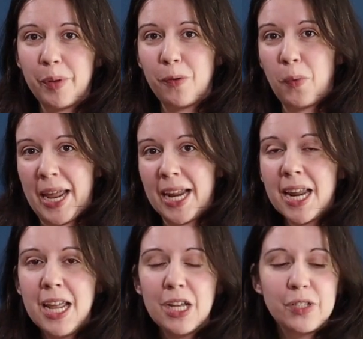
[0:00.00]
bit of weight.
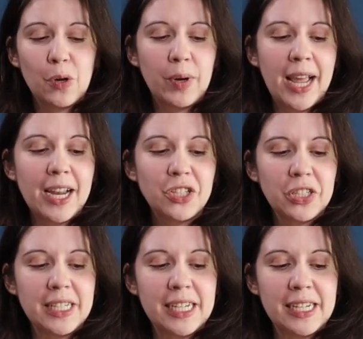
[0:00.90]
So what I
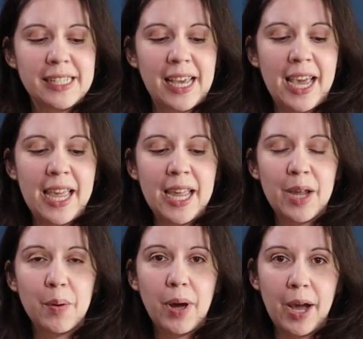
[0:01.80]
actually did is
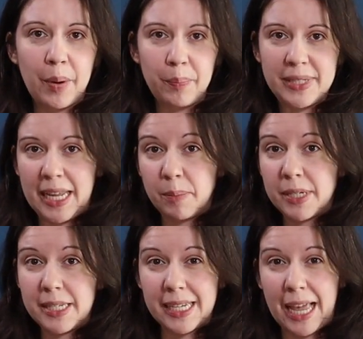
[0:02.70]
I um,
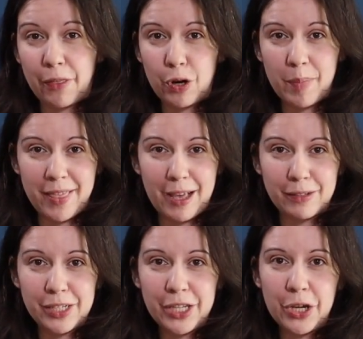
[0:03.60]
taped together my
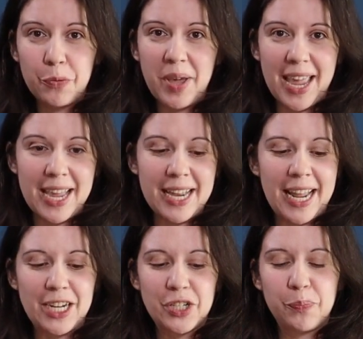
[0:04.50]
thousand cube and
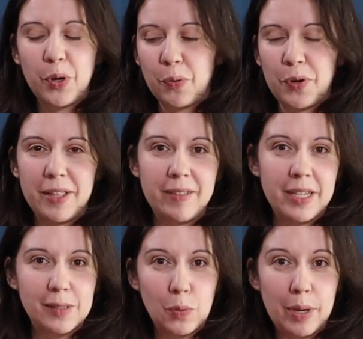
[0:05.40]
I just put one of
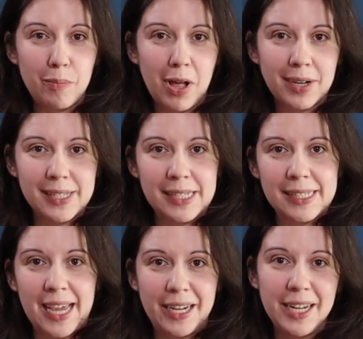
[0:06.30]
these wooden blocks
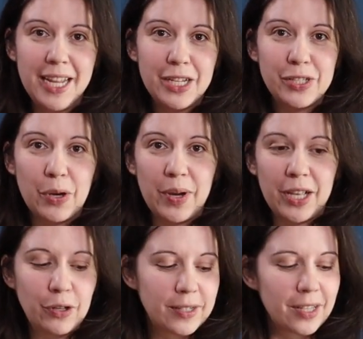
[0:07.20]
inside. So
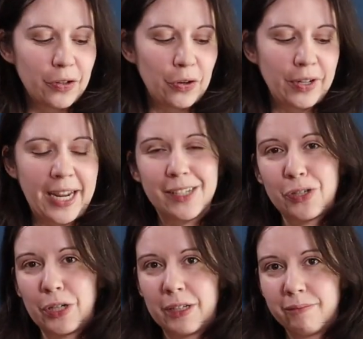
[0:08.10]
it looks a little
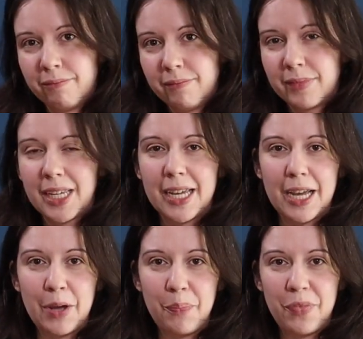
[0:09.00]
nicer
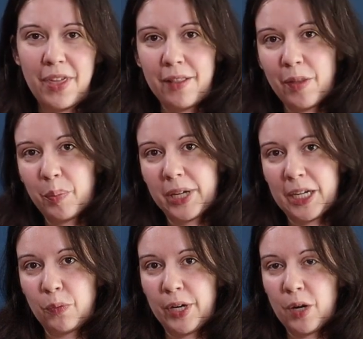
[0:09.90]
um, than the
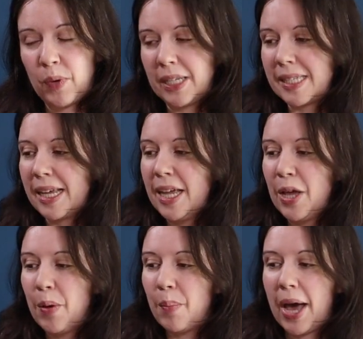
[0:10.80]
plain wooden ones.
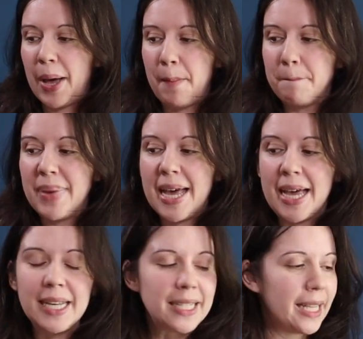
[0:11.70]
Um,
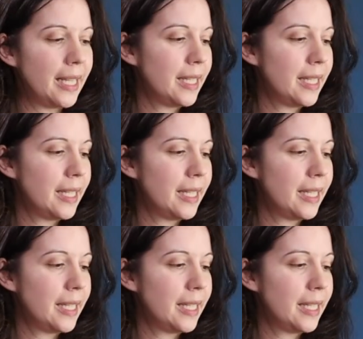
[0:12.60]
but